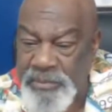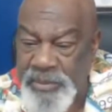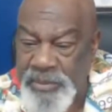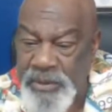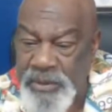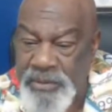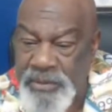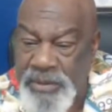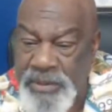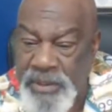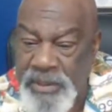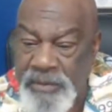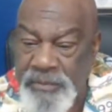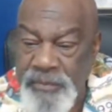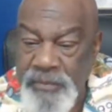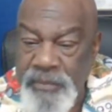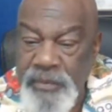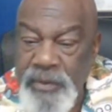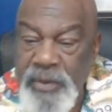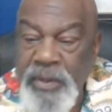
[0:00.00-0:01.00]
Hey,
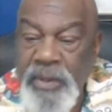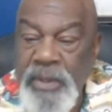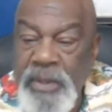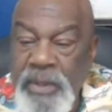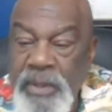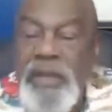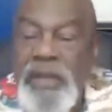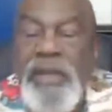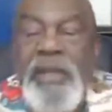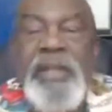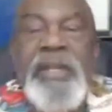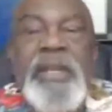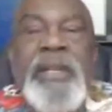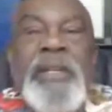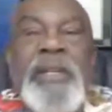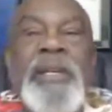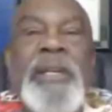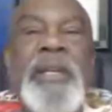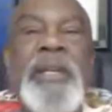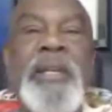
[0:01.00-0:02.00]
check this out, bro.
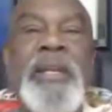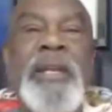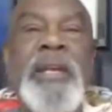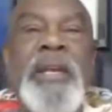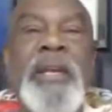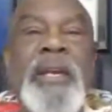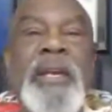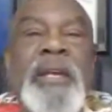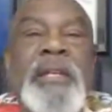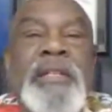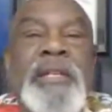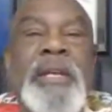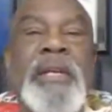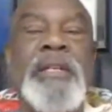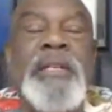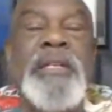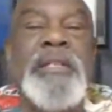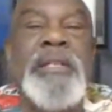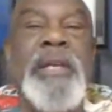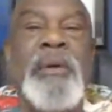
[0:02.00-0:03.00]
Why don't you get
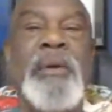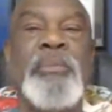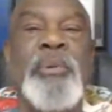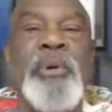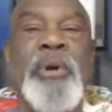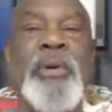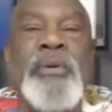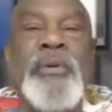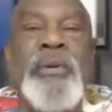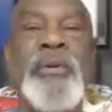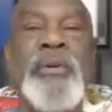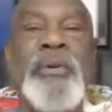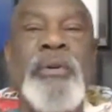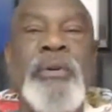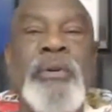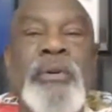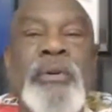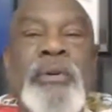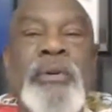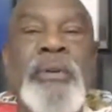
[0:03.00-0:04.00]
off?
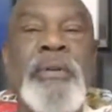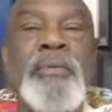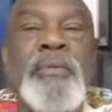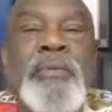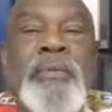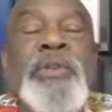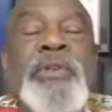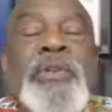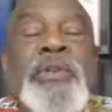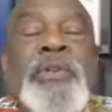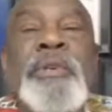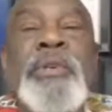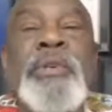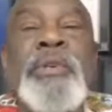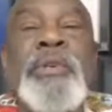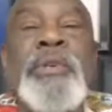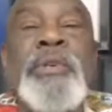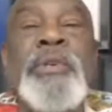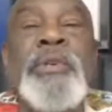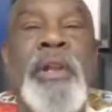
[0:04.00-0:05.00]
Matter of fact, I'm gonna
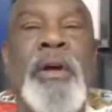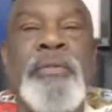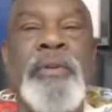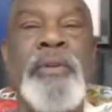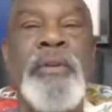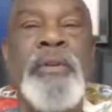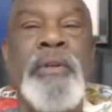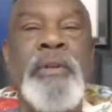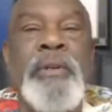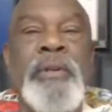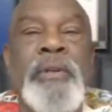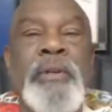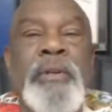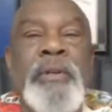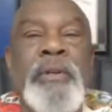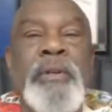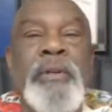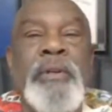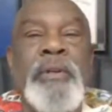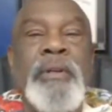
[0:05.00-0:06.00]
block you.
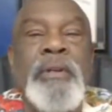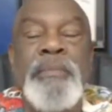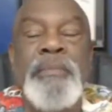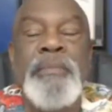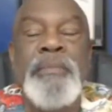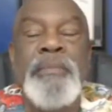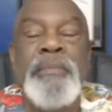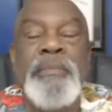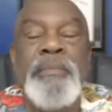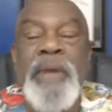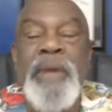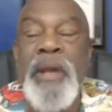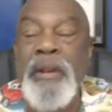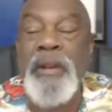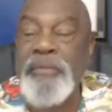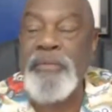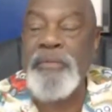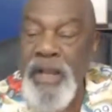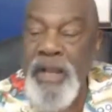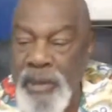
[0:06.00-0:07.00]
Fuck
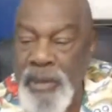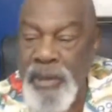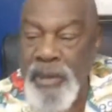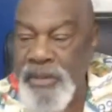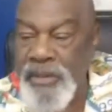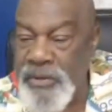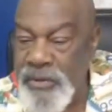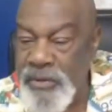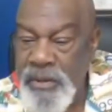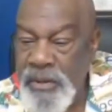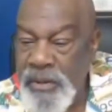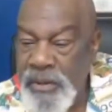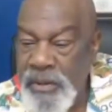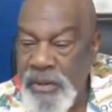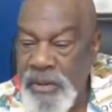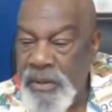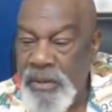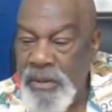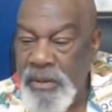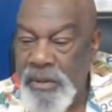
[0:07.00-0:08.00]
you,
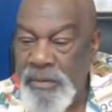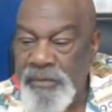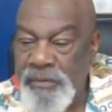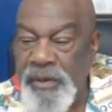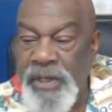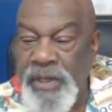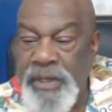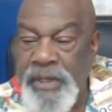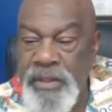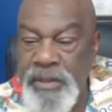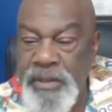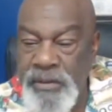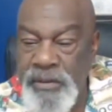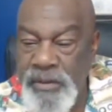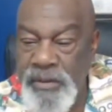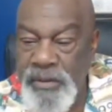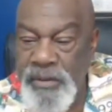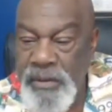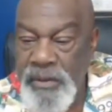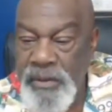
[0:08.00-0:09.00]
you punk
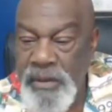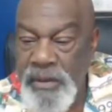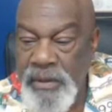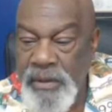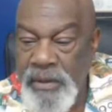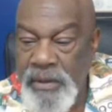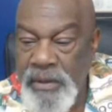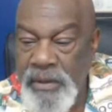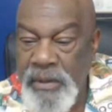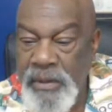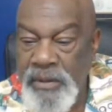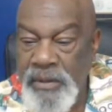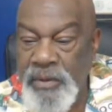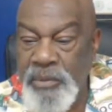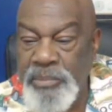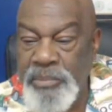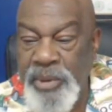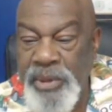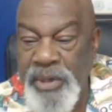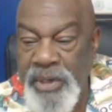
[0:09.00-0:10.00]
motherfucker. I kick what I
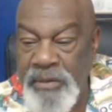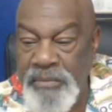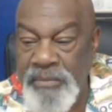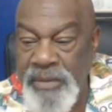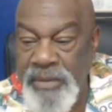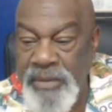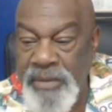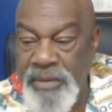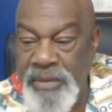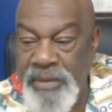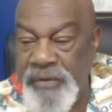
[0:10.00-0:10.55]
want to.